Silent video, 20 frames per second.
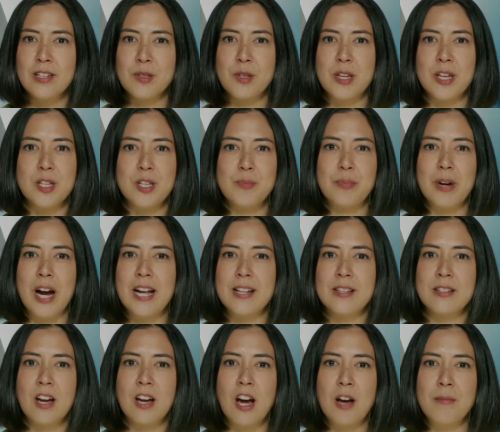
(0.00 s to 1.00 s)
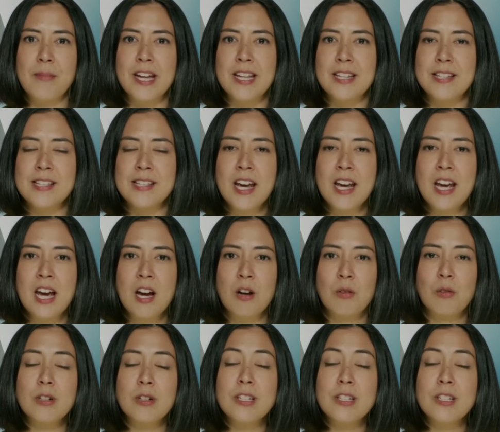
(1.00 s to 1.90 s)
as Brad's comments, we're